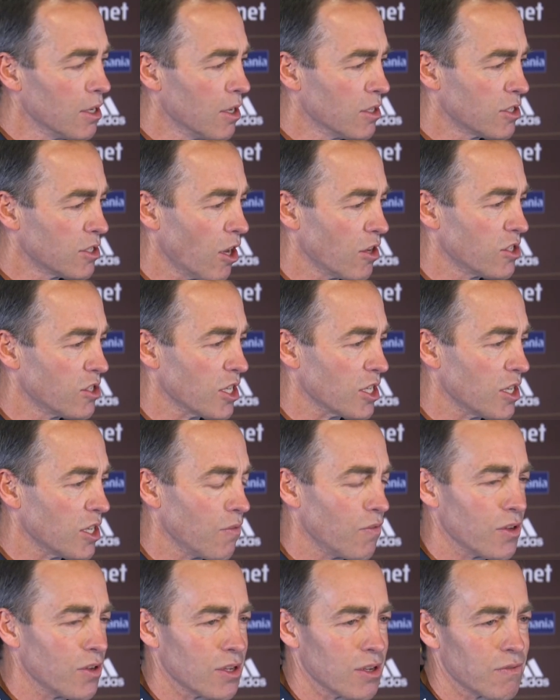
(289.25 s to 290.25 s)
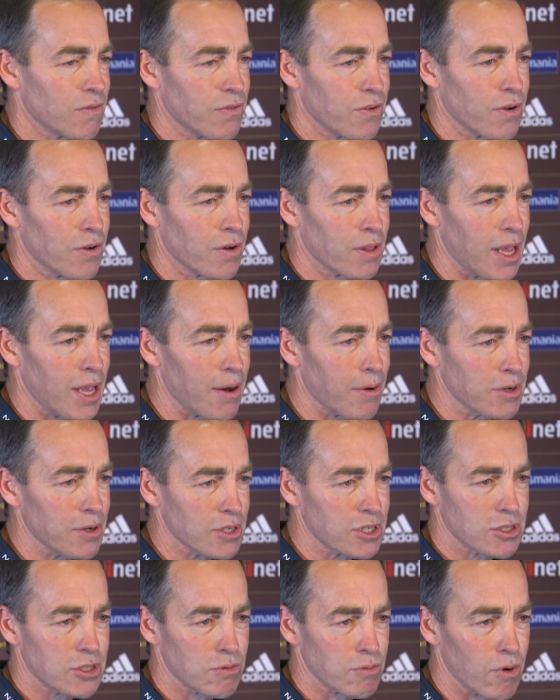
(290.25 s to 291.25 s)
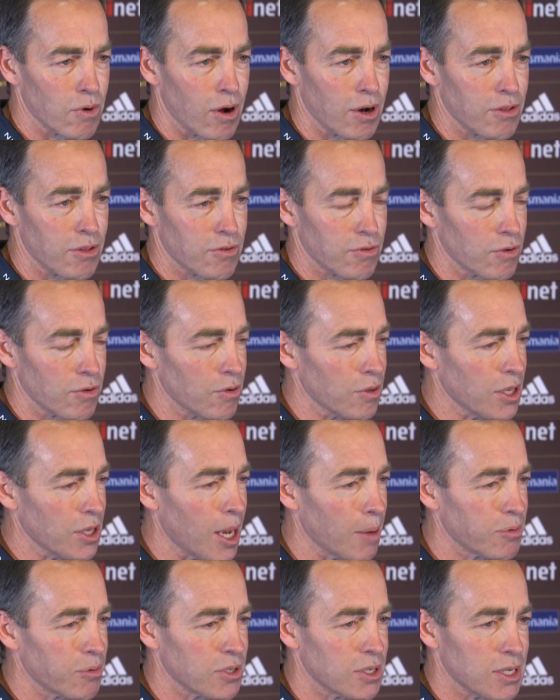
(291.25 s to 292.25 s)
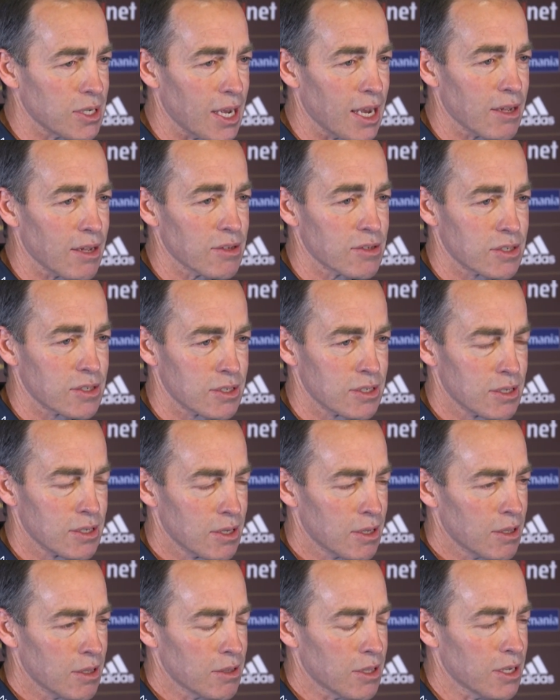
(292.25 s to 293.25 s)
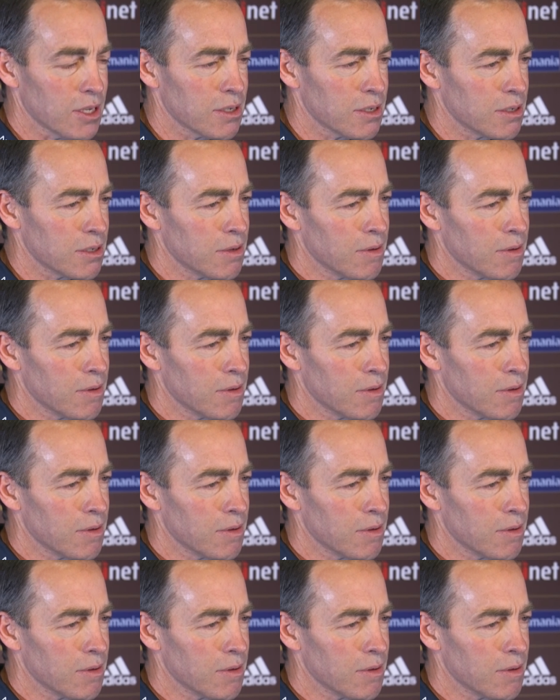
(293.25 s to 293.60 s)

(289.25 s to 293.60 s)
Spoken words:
so significant for allowing us to ride through the ups and downs that